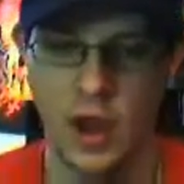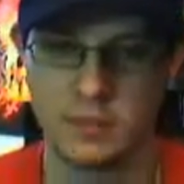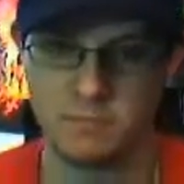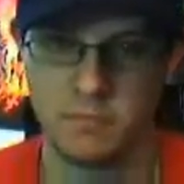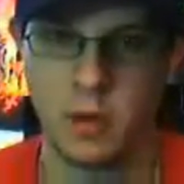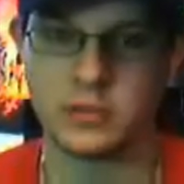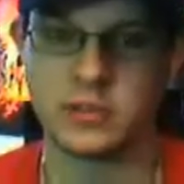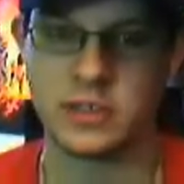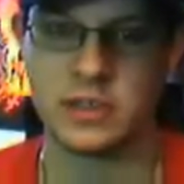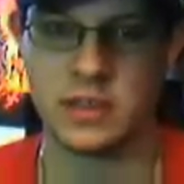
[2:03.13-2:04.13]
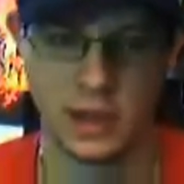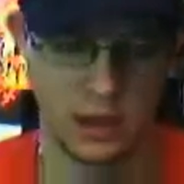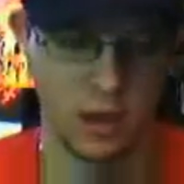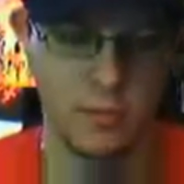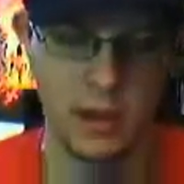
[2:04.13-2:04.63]
I mostly,
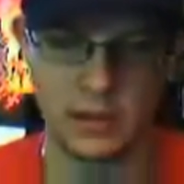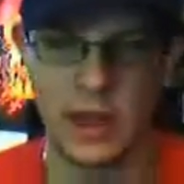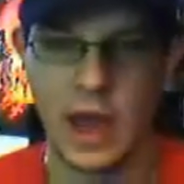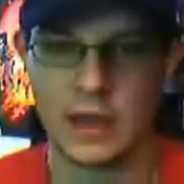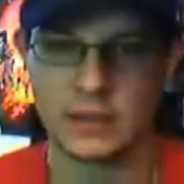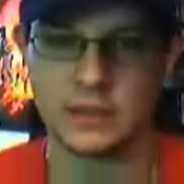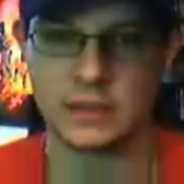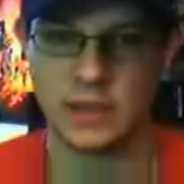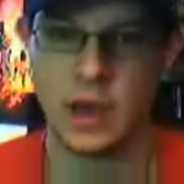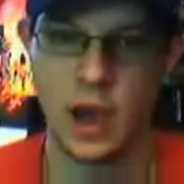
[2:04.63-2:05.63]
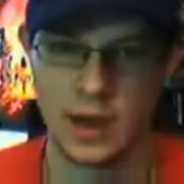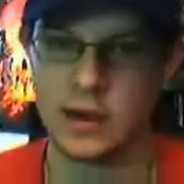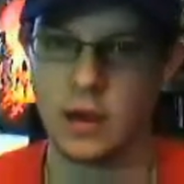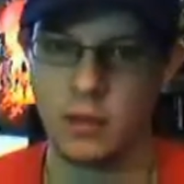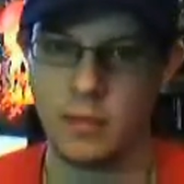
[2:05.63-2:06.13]
like, on my legs. I
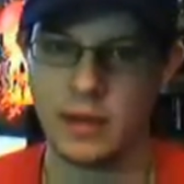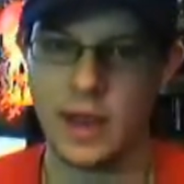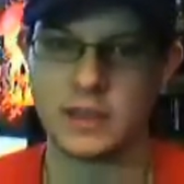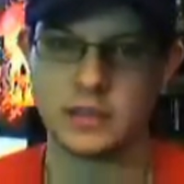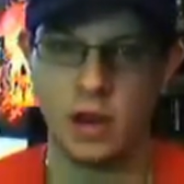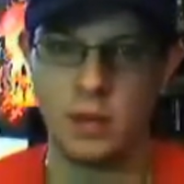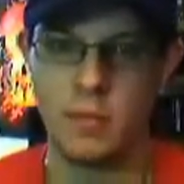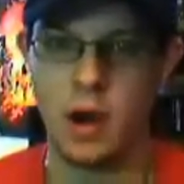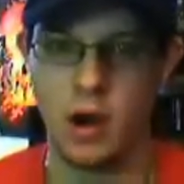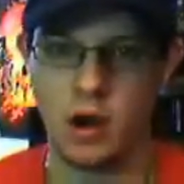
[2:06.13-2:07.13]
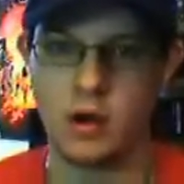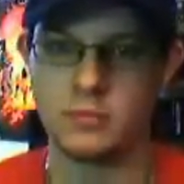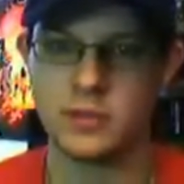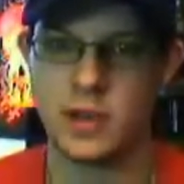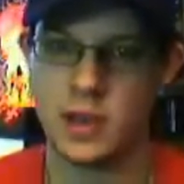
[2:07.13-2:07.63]
did all my legs, not on my
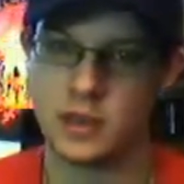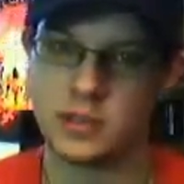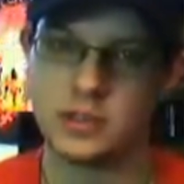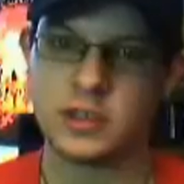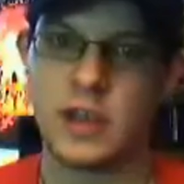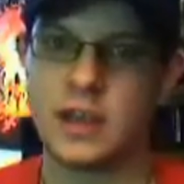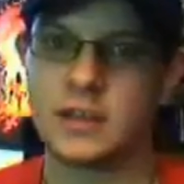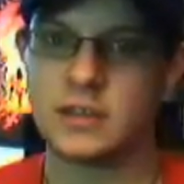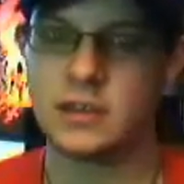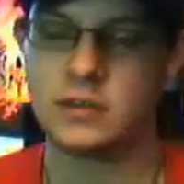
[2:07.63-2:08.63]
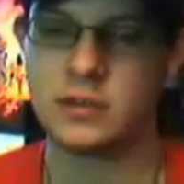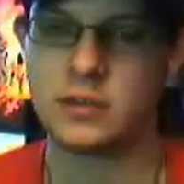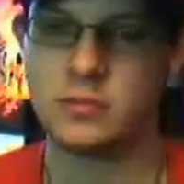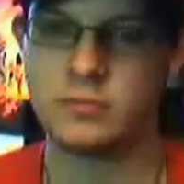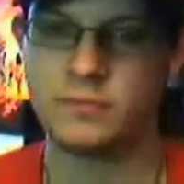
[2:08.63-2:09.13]
arms, just in case you
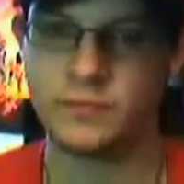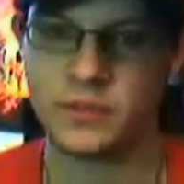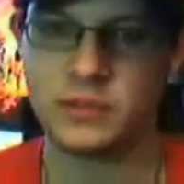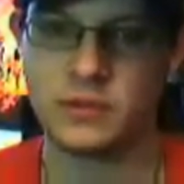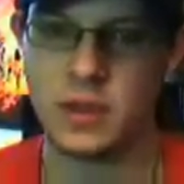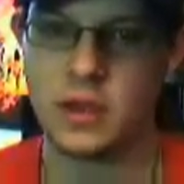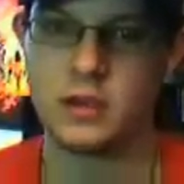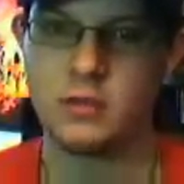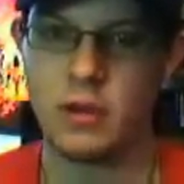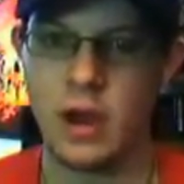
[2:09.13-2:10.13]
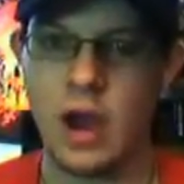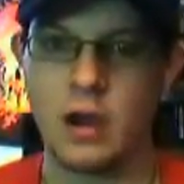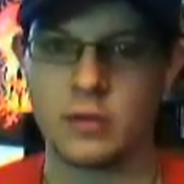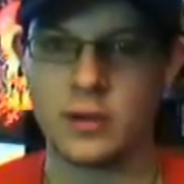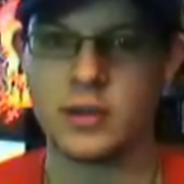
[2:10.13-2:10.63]
don't know
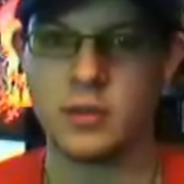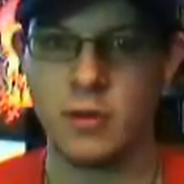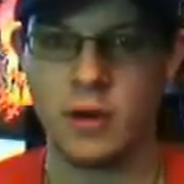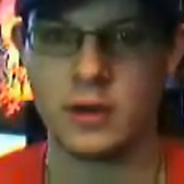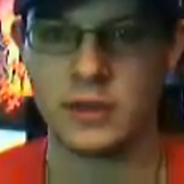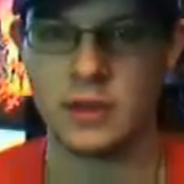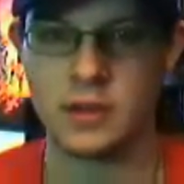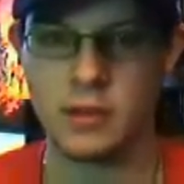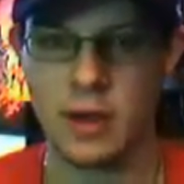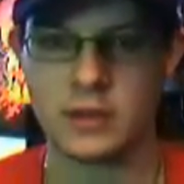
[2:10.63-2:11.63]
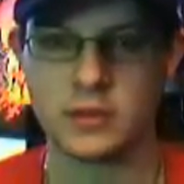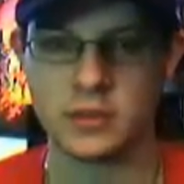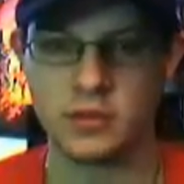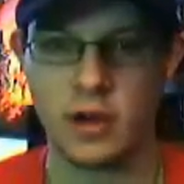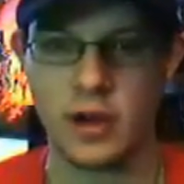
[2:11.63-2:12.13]
how good you are until you
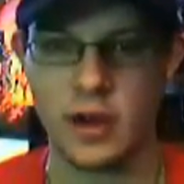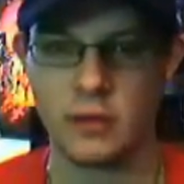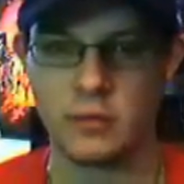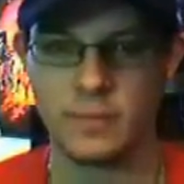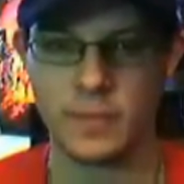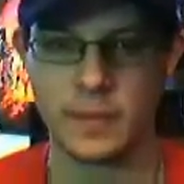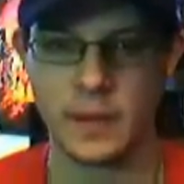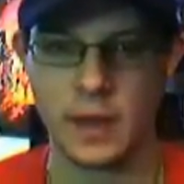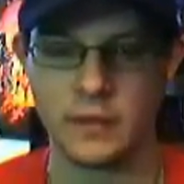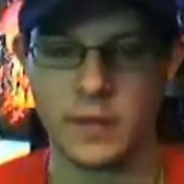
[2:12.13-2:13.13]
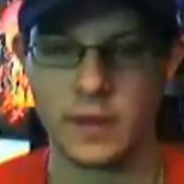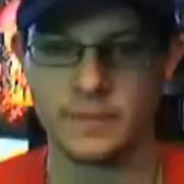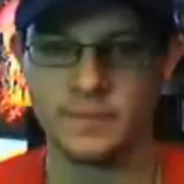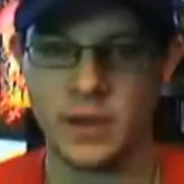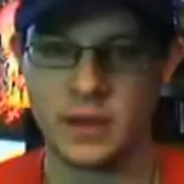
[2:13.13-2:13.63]
actually try it out, kind of
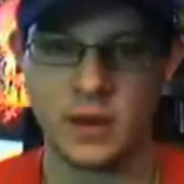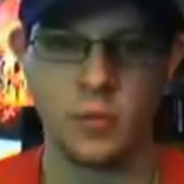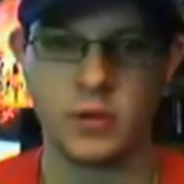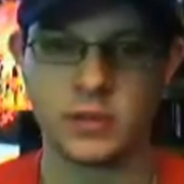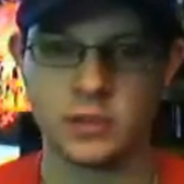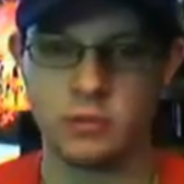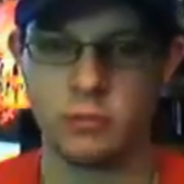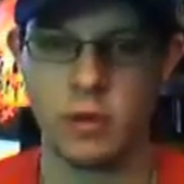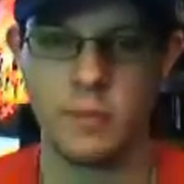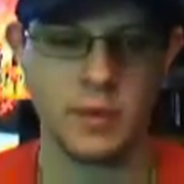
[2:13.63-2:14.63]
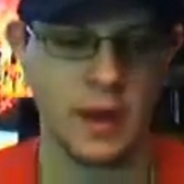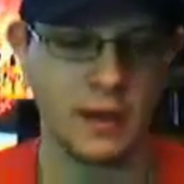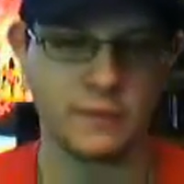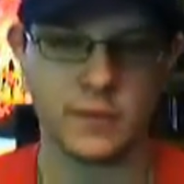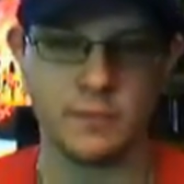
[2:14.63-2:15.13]
thing. You don't want to screw up and
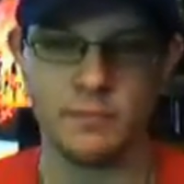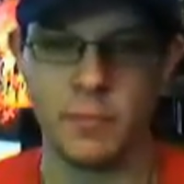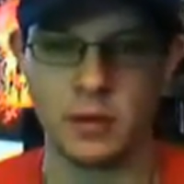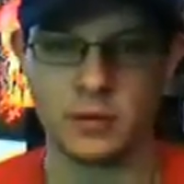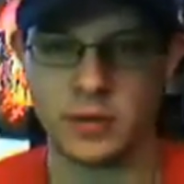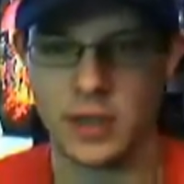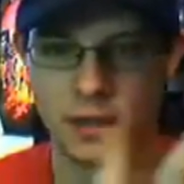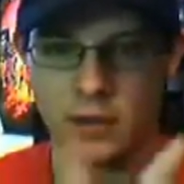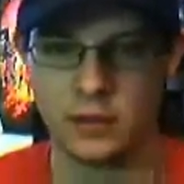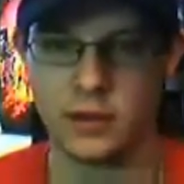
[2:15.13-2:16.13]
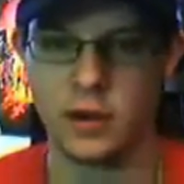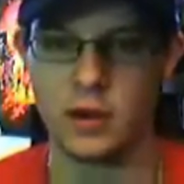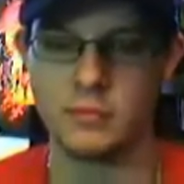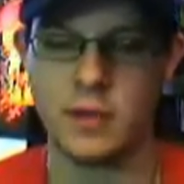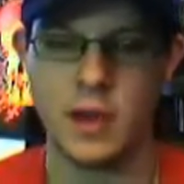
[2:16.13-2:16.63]
have some bunk thing on
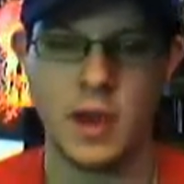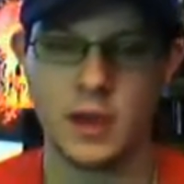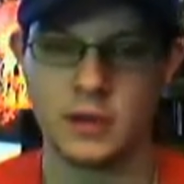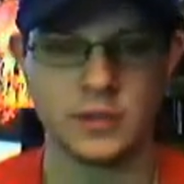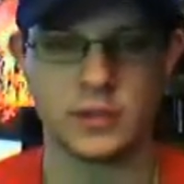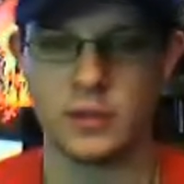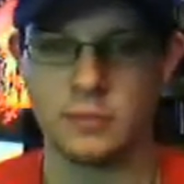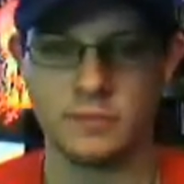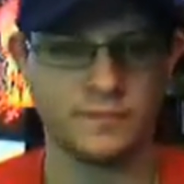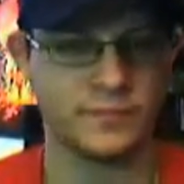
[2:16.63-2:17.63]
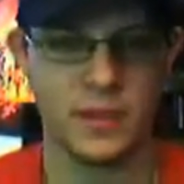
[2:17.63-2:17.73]
your arm. You're just gonna